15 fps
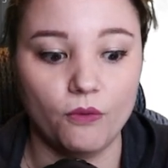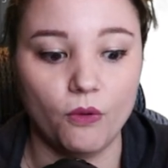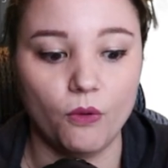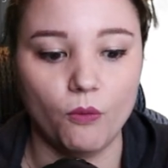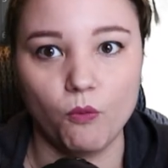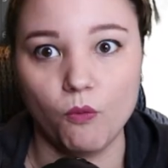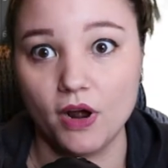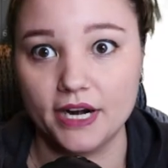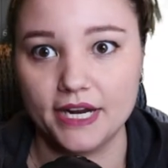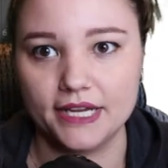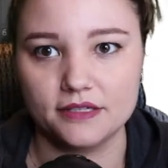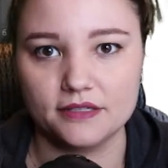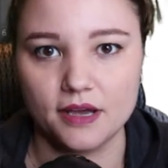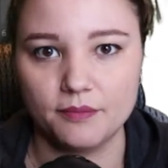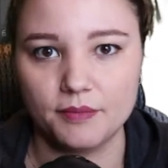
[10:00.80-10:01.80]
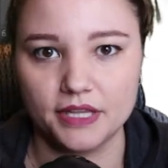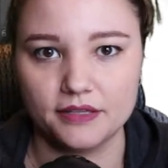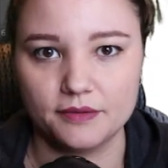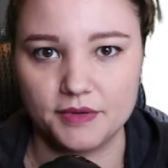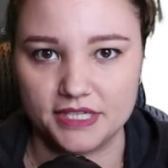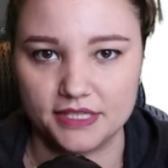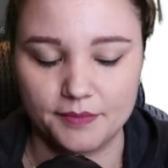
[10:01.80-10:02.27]
want to end up on the
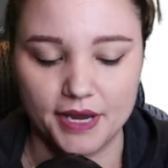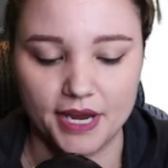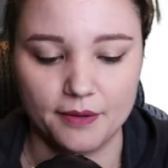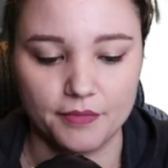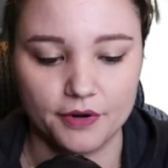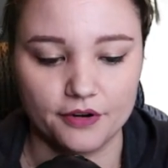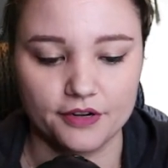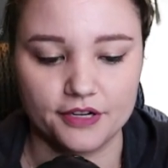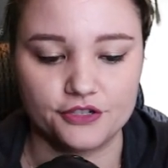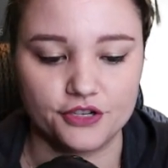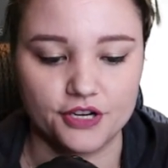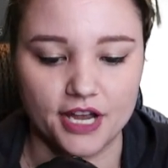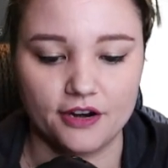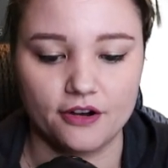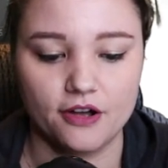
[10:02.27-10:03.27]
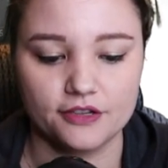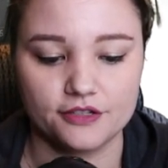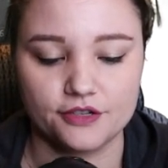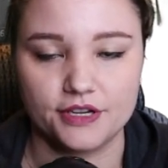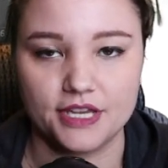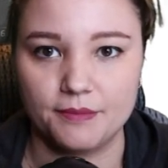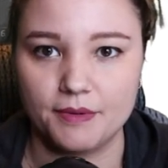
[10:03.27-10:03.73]
piece of paper, because you got to
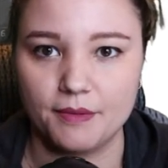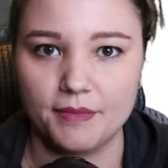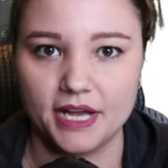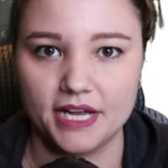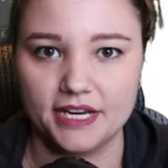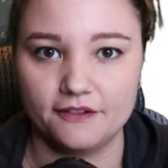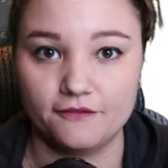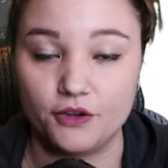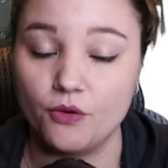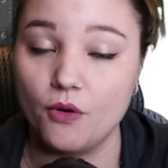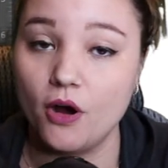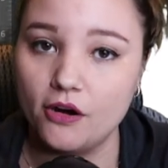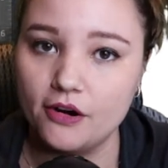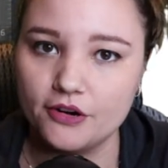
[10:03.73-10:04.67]
also keep in mind, if you are